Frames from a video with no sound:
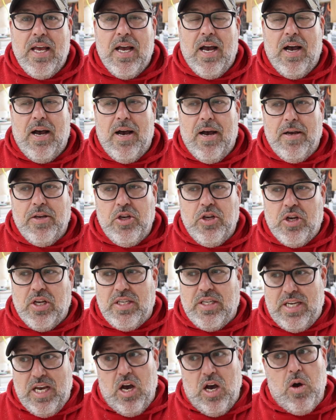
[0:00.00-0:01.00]
Uh, you
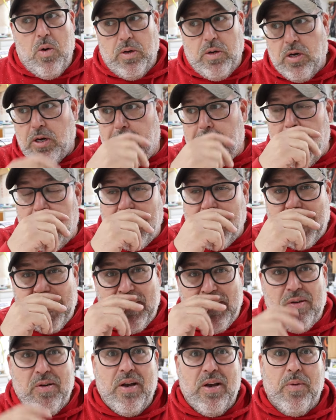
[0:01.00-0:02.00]
can tell when you're cutting
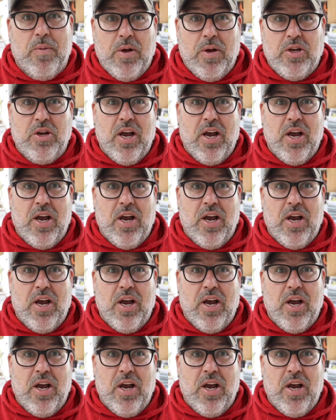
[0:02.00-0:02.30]
through it when